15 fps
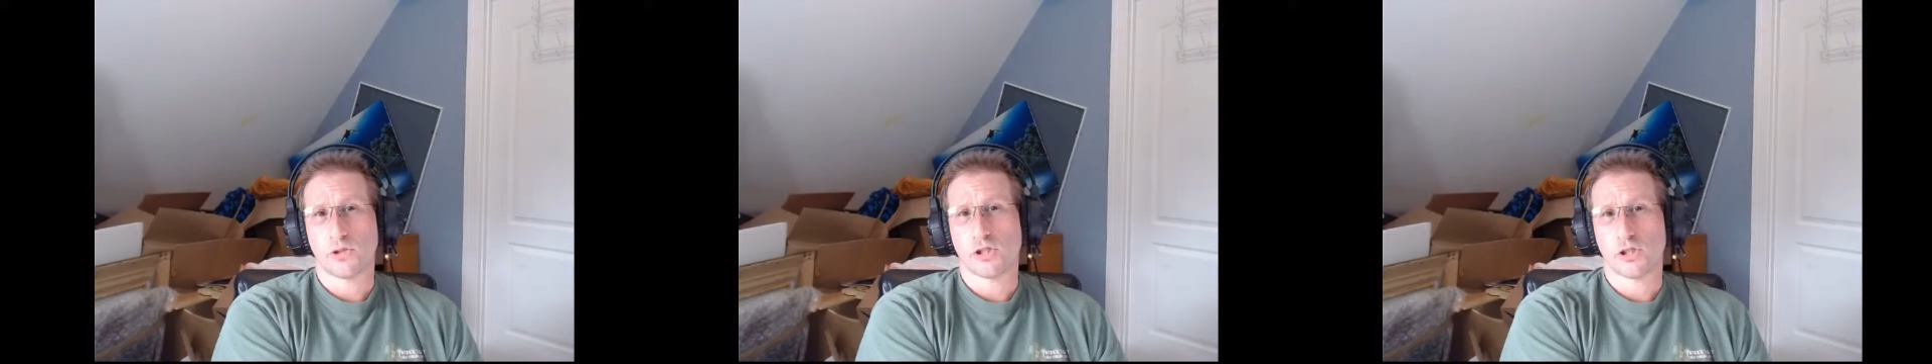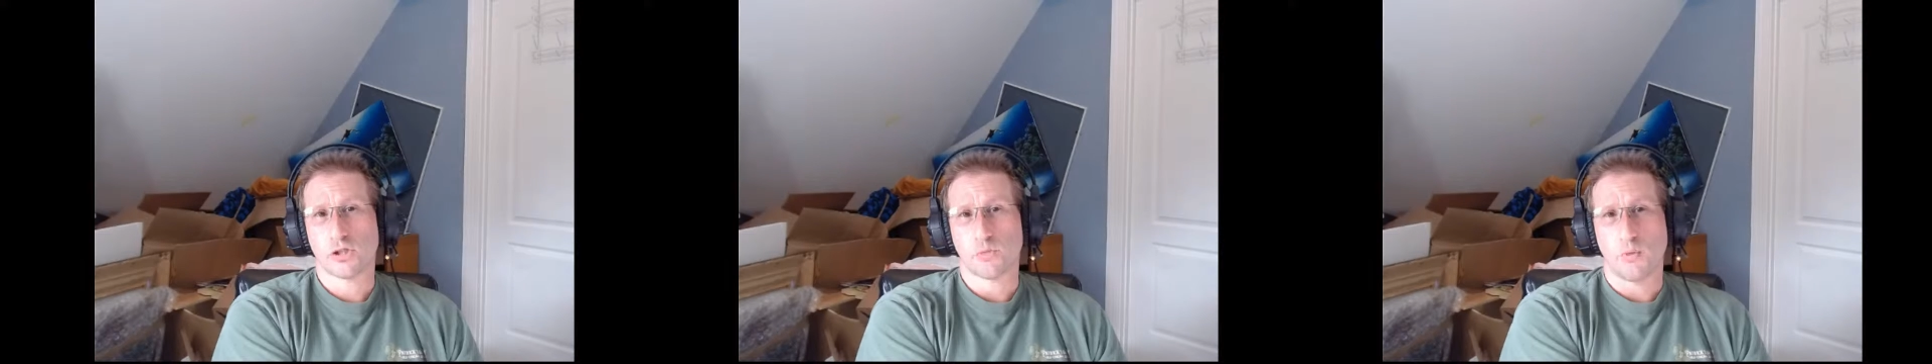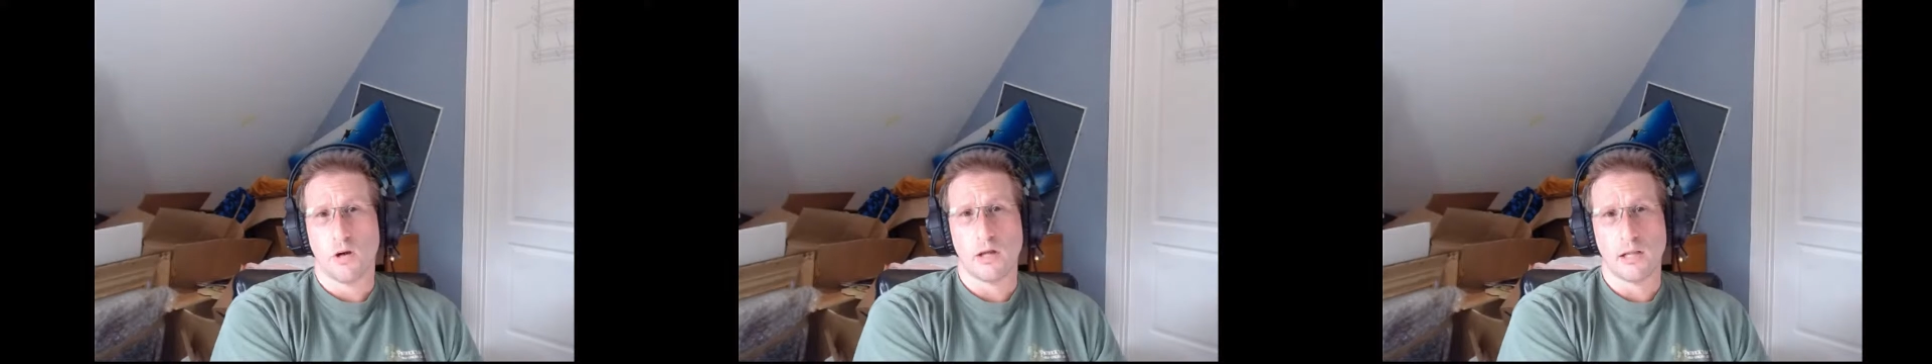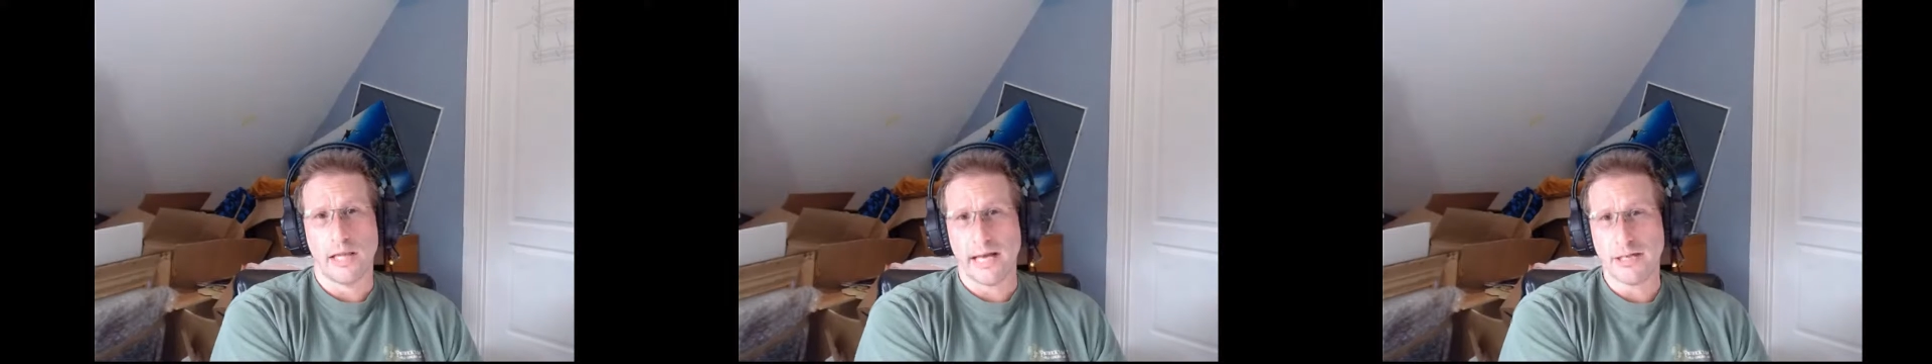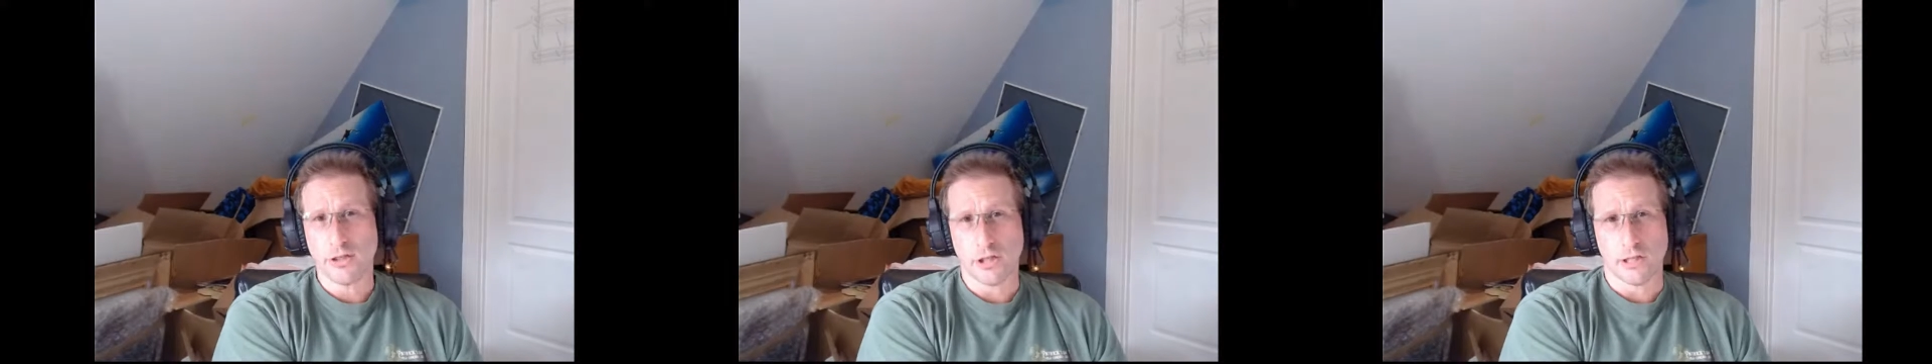small
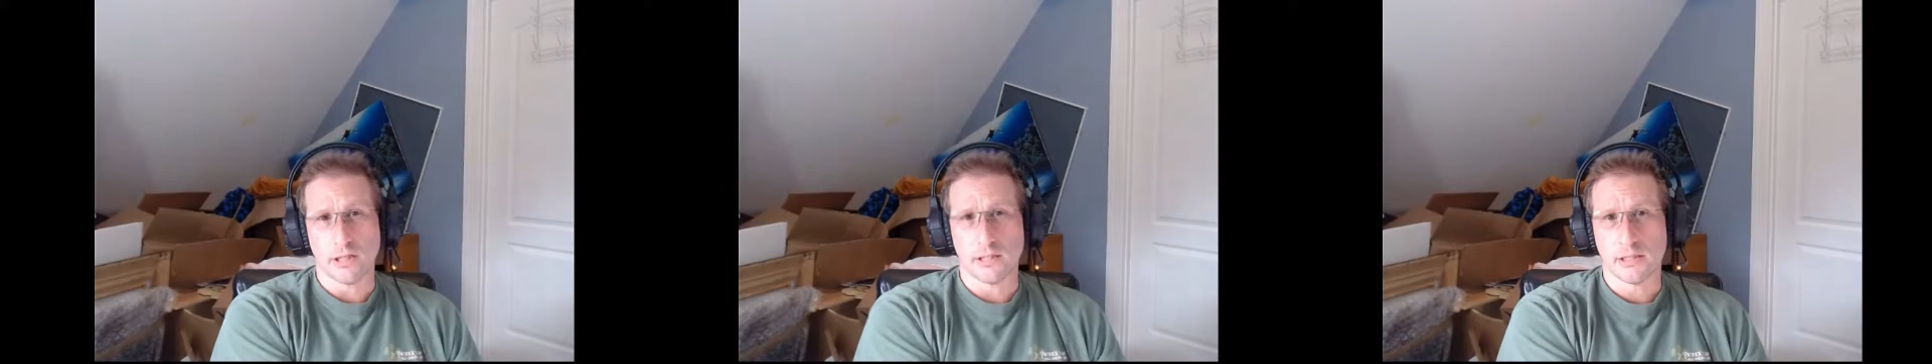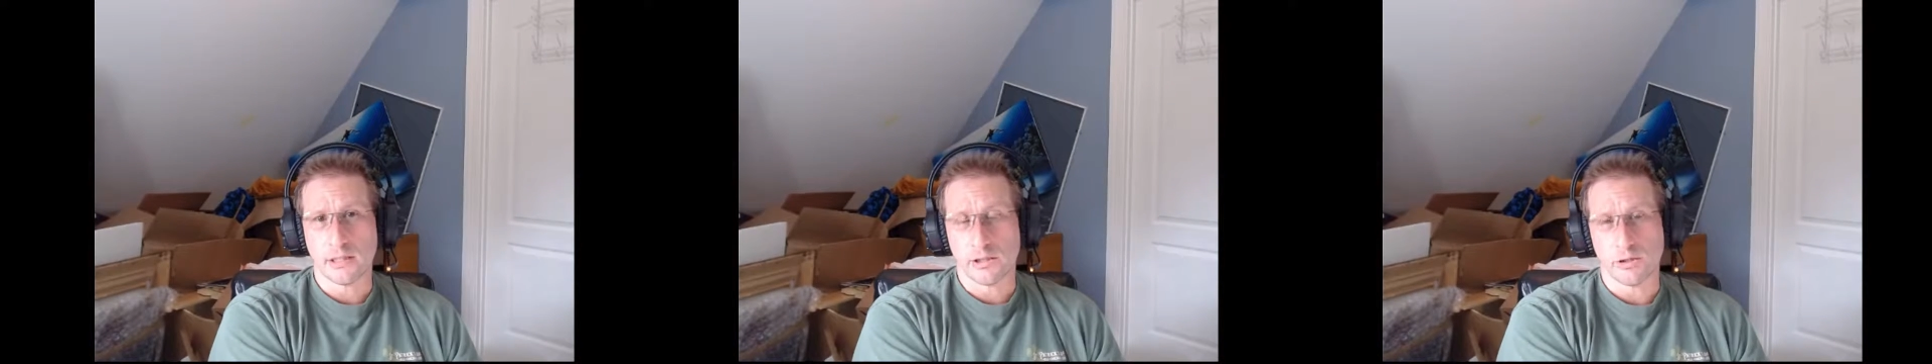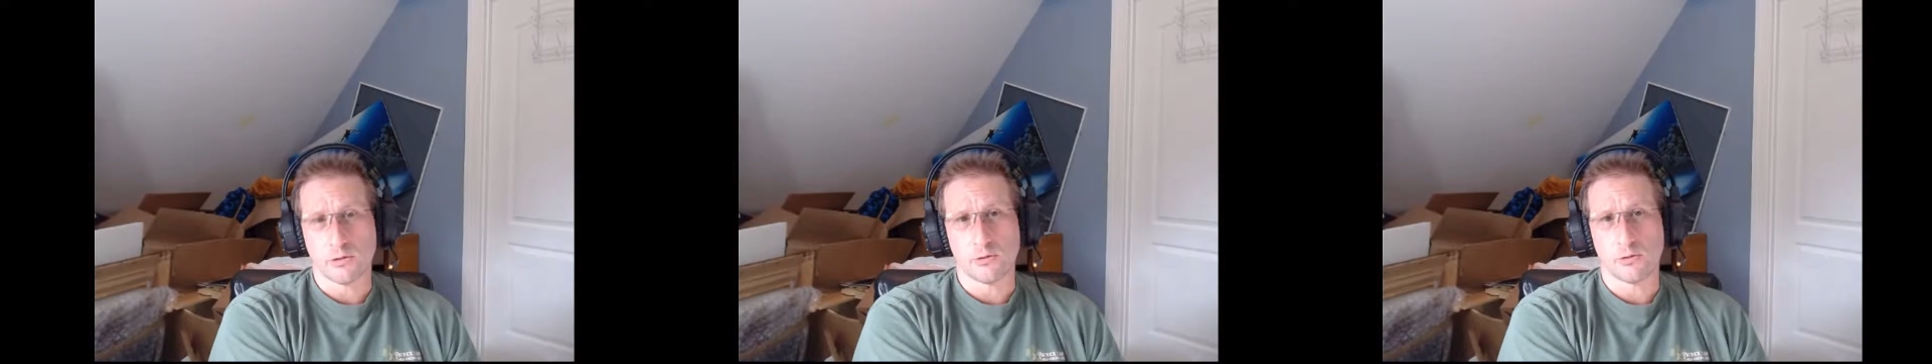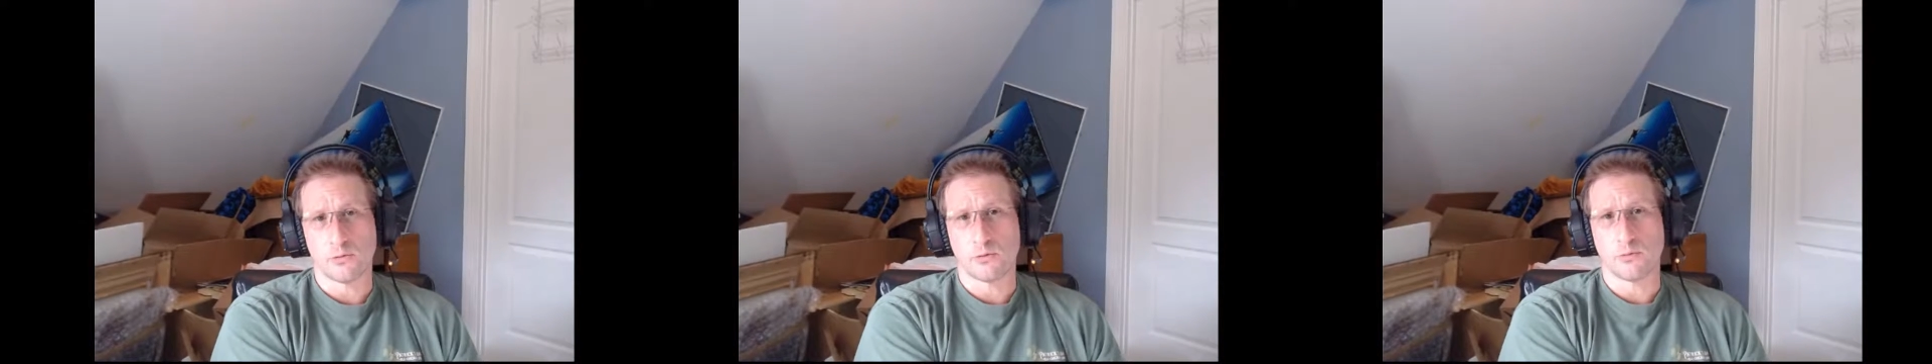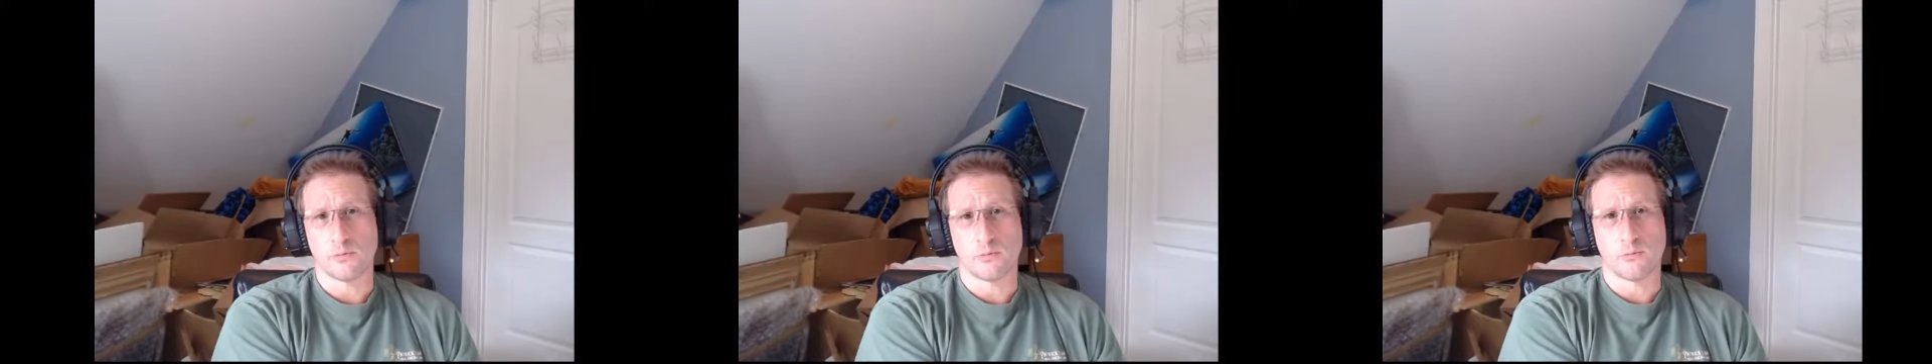engines
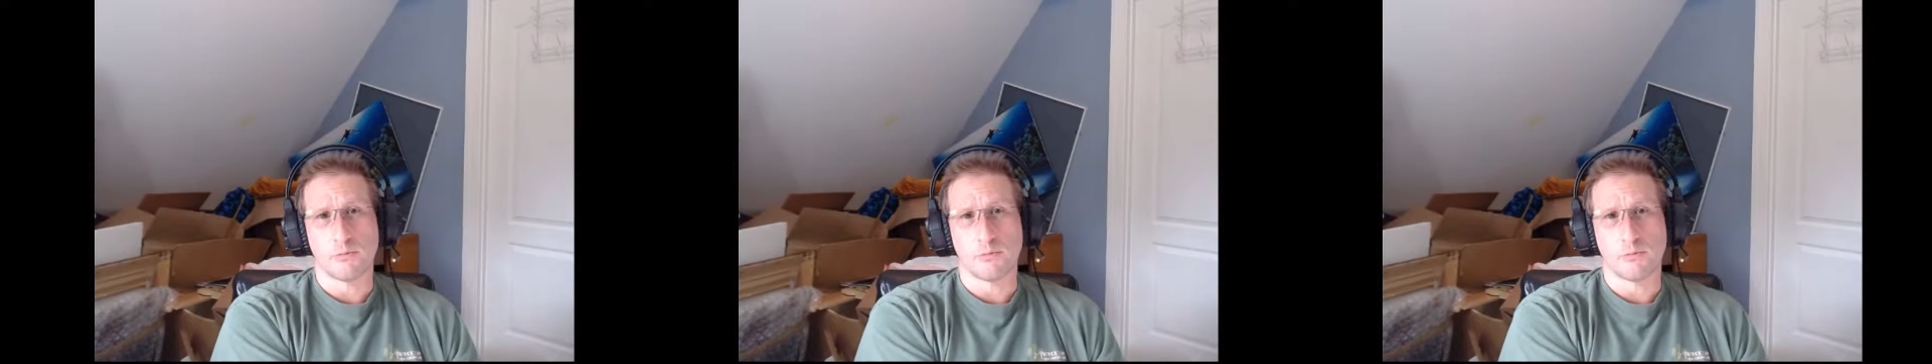to